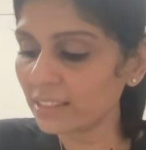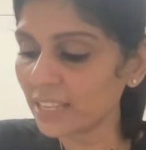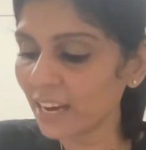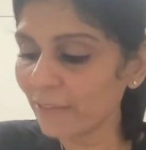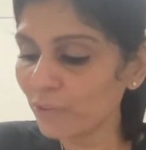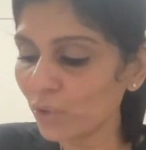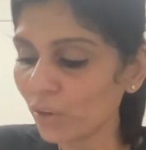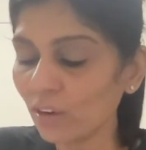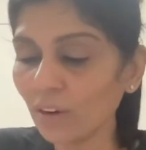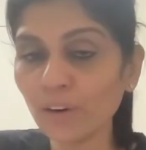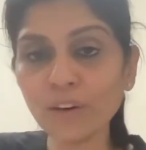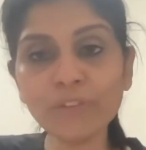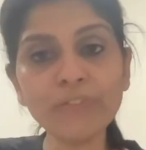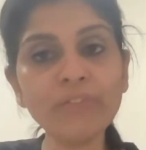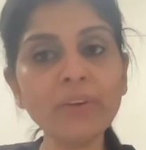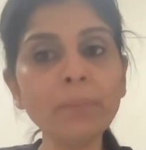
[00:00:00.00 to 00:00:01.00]
Have you all heard
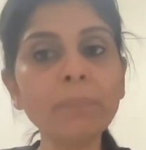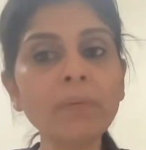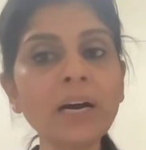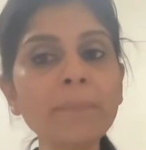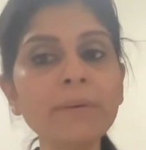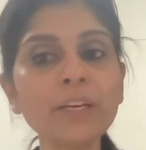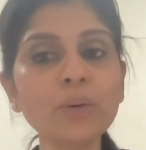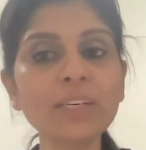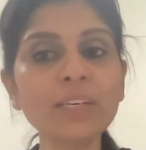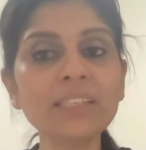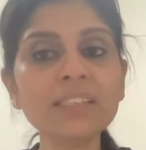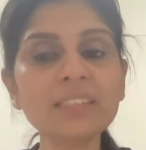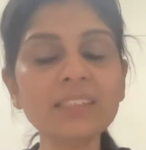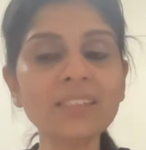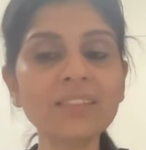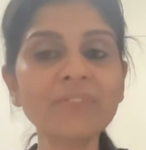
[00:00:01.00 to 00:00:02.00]
of Vim amino
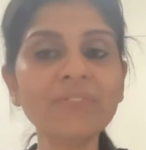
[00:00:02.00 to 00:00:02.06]
acids?